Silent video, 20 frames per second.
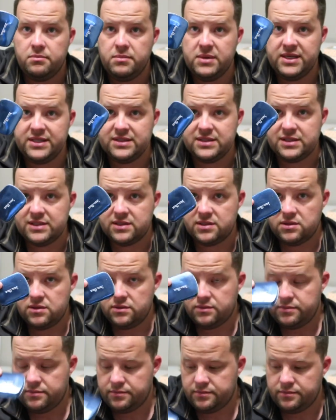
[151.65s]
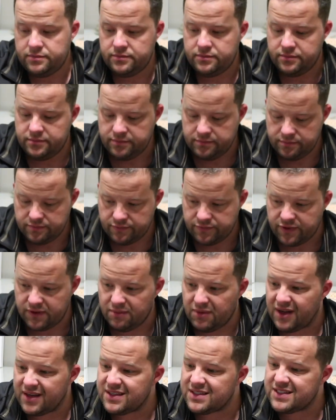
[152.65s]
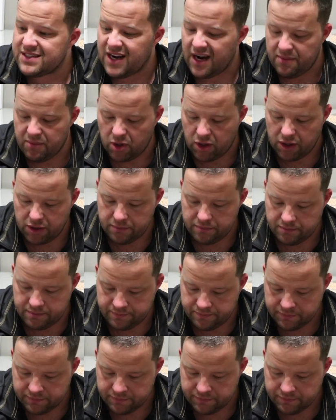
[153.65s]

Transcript: Mints from like Stein